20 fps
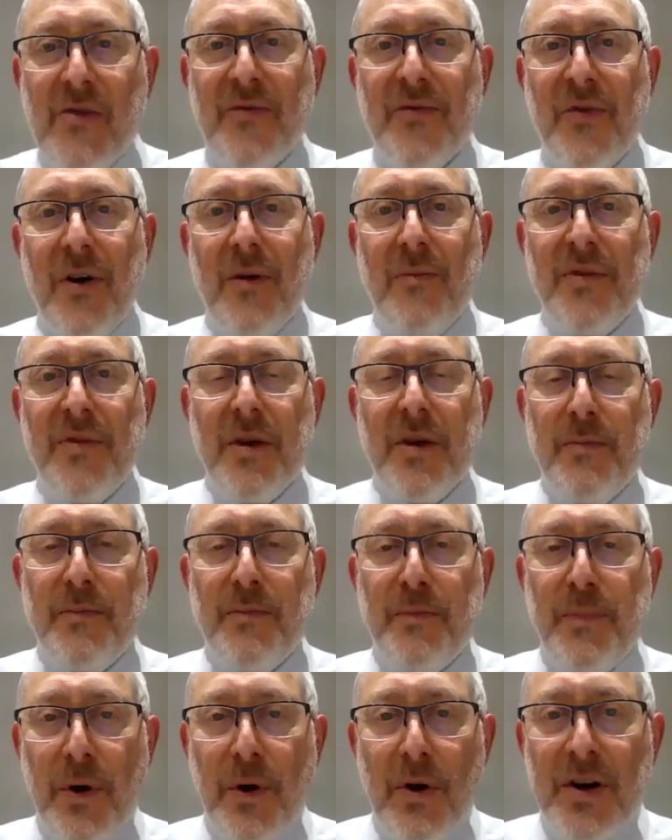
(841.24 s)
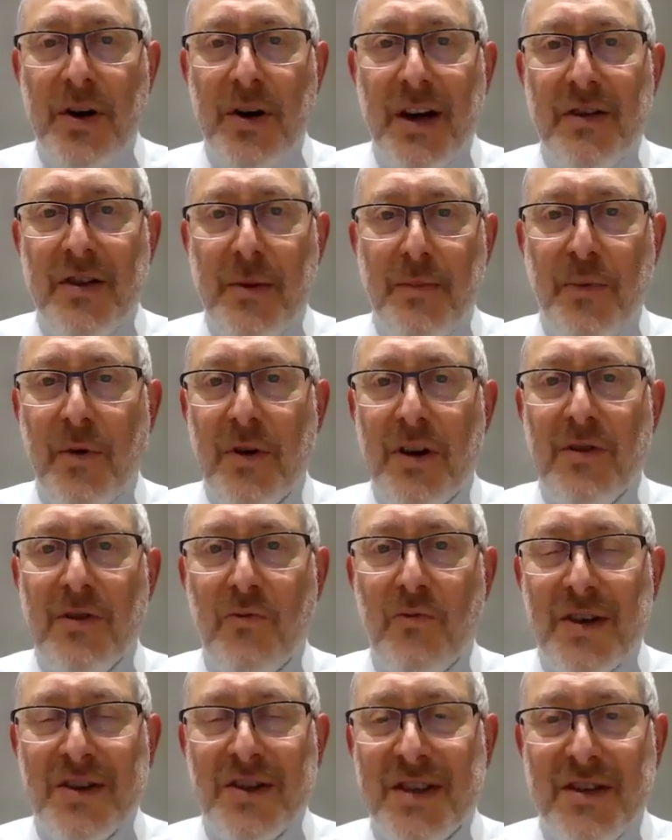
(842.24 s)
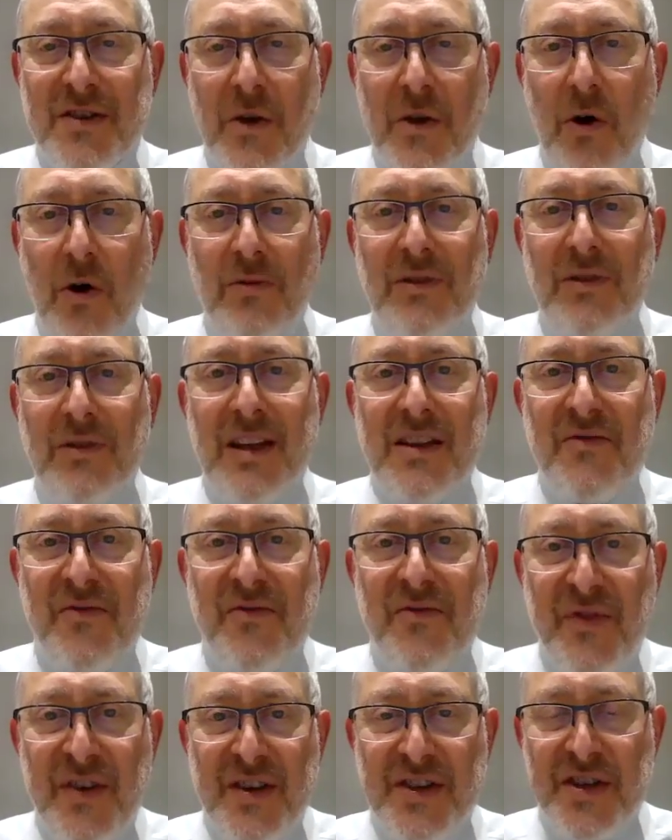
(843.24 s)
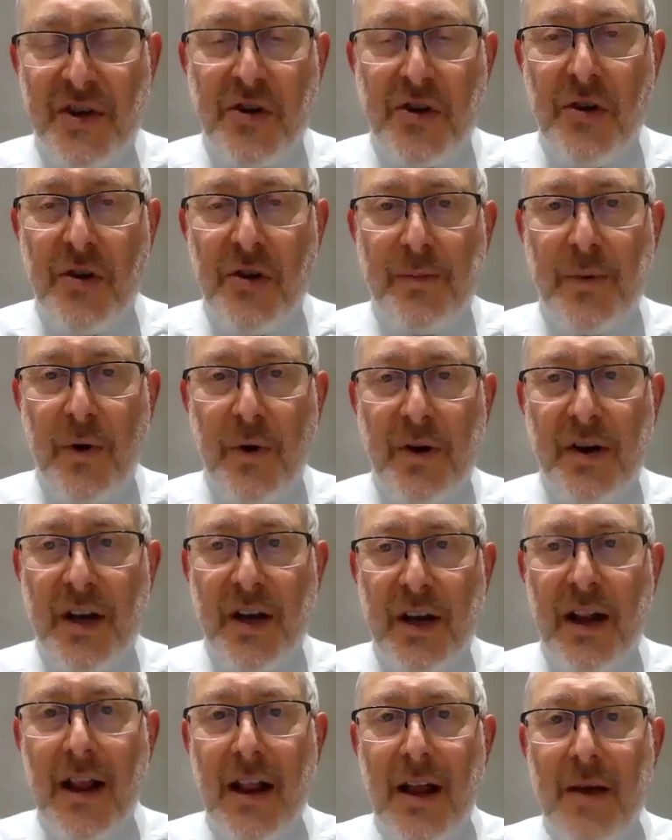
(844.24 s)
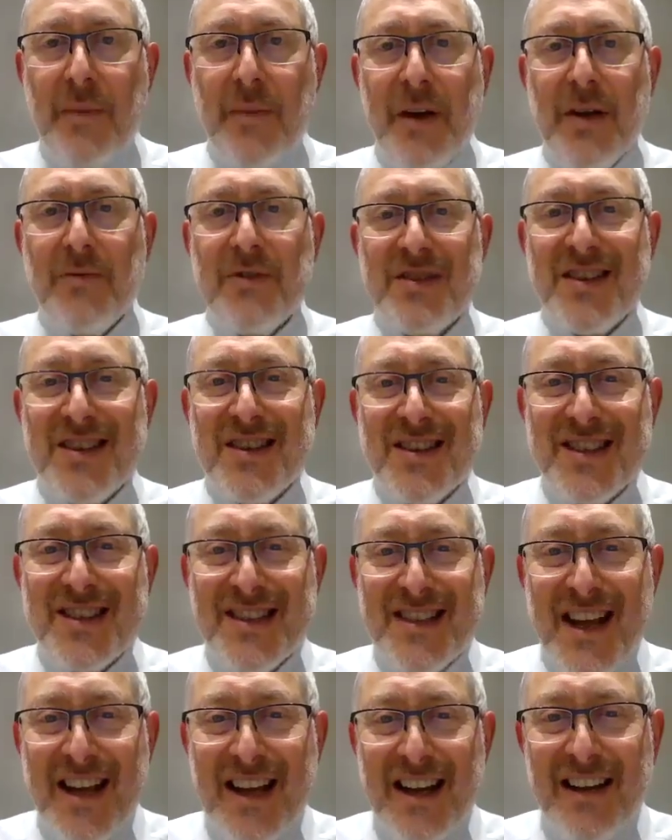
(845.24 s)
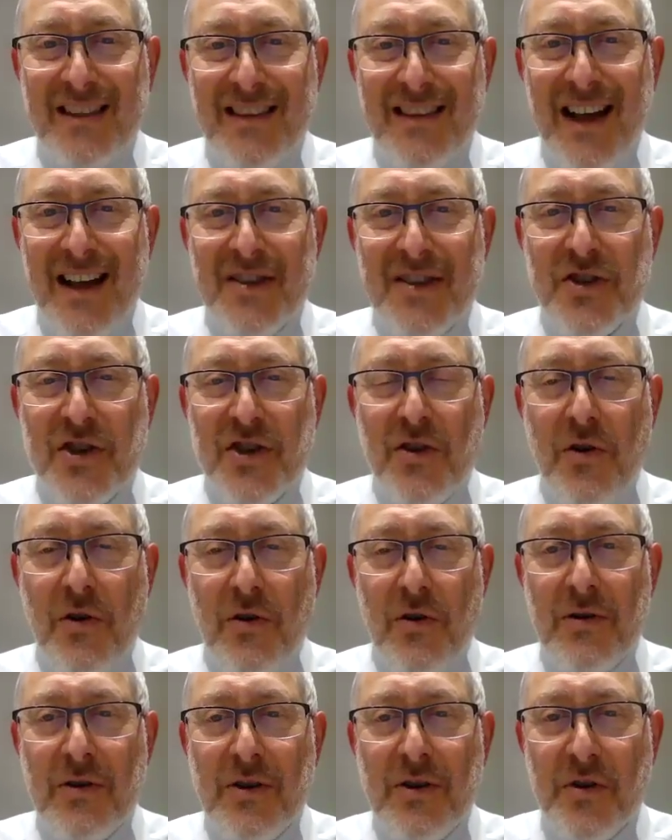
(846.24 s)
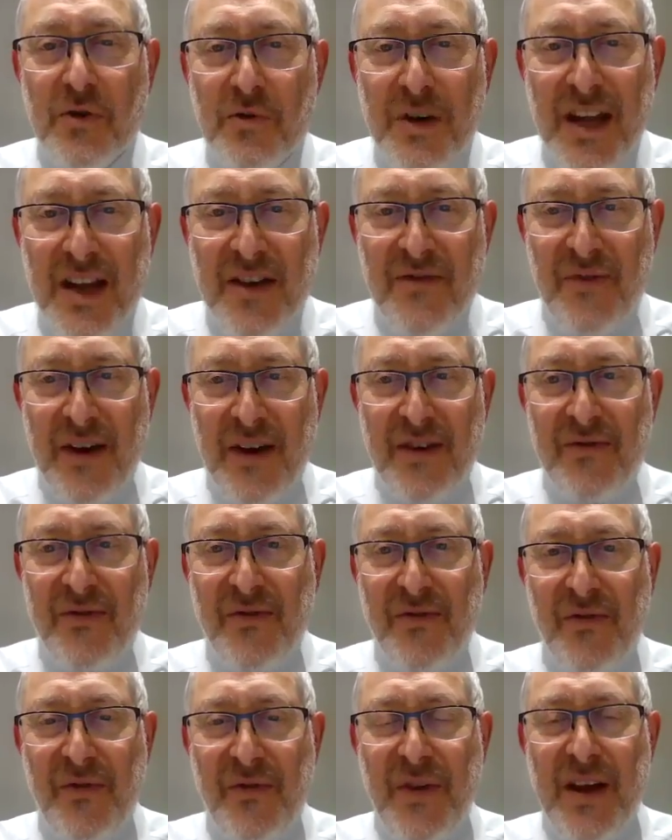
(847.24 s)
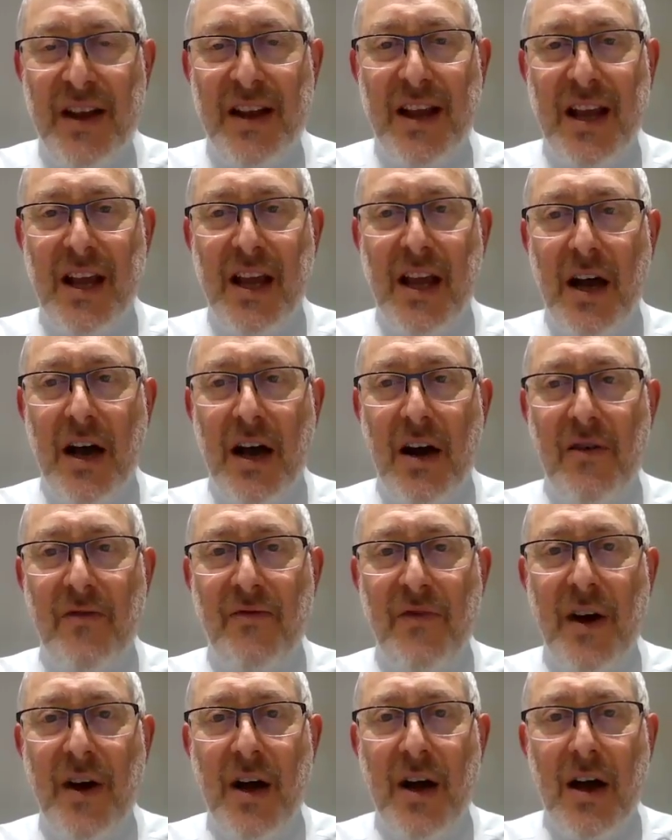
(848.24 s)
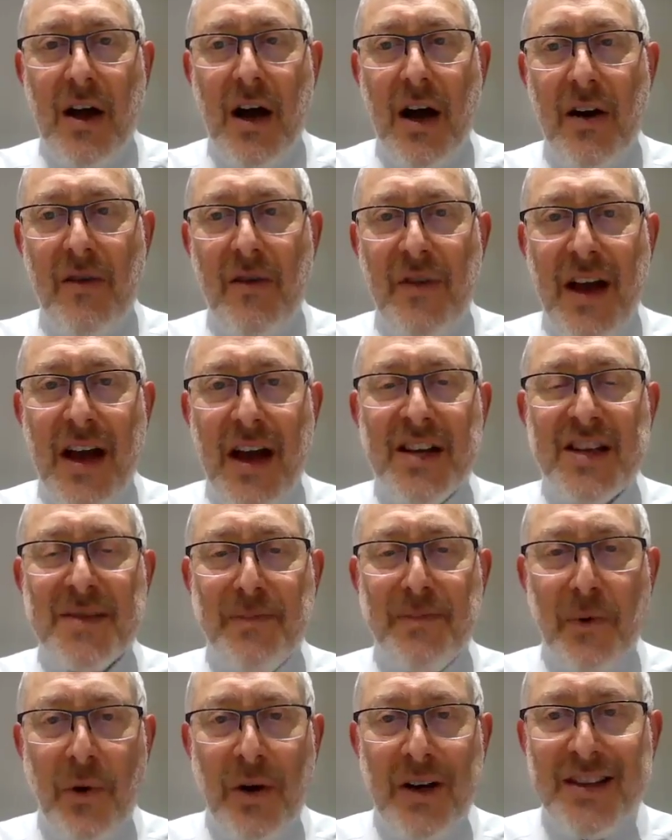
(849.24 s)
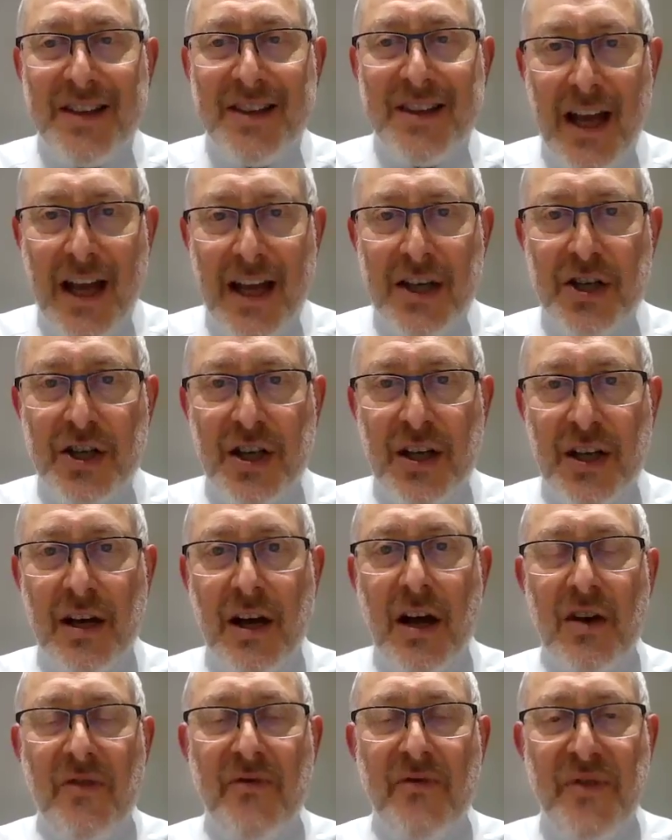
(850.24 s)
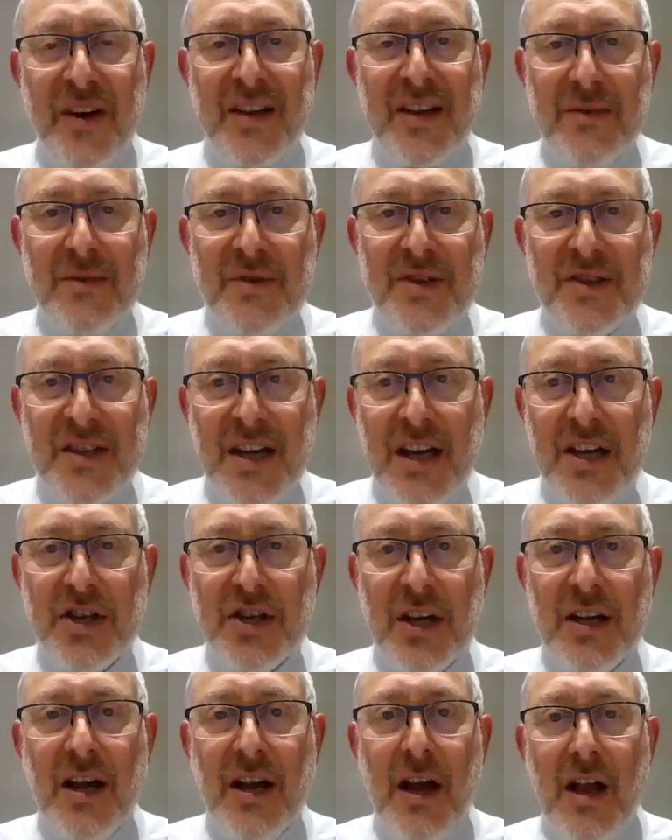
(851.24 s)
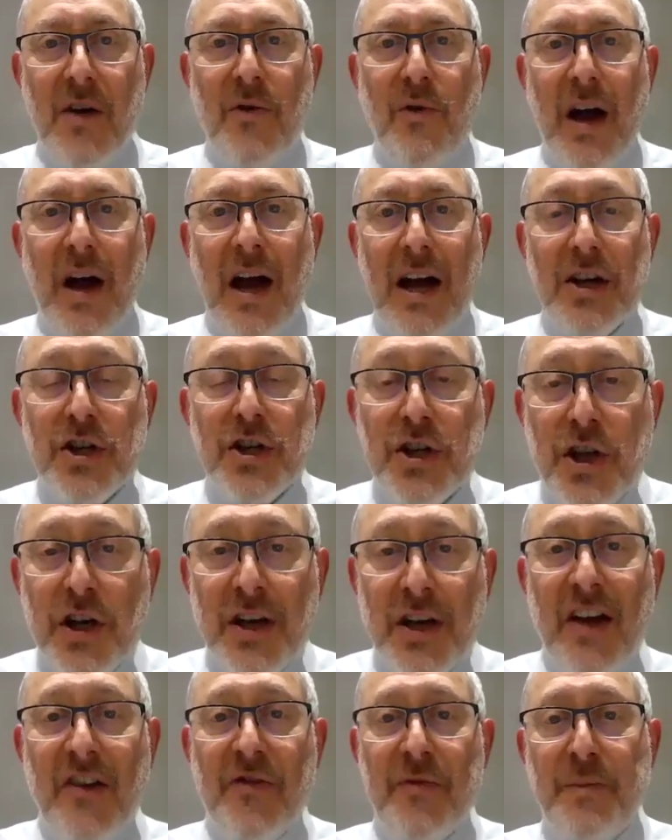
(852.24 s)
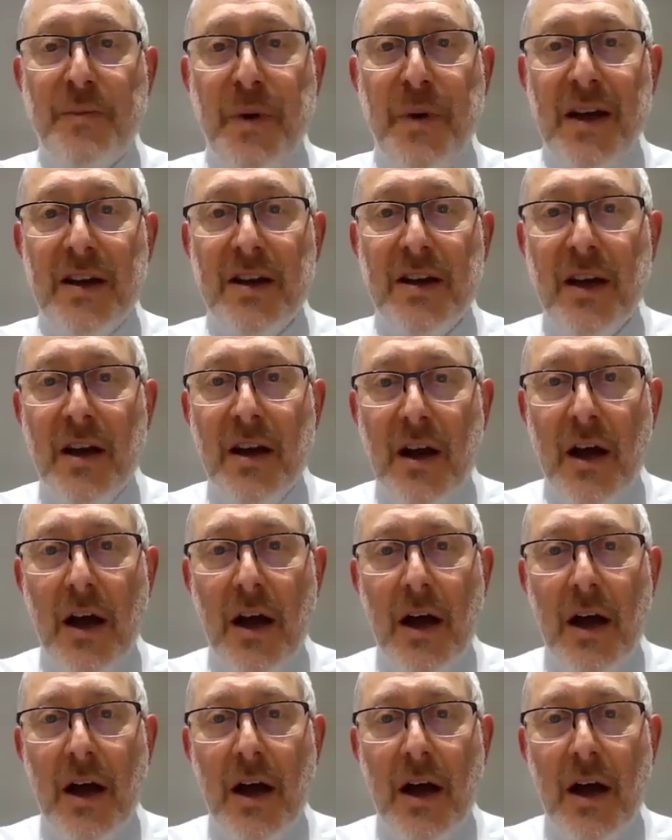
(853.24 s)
from the burden. The burden wasn't only the physical burden, but it was the psychological grief and feeling of exploitation, victimization, where I should have been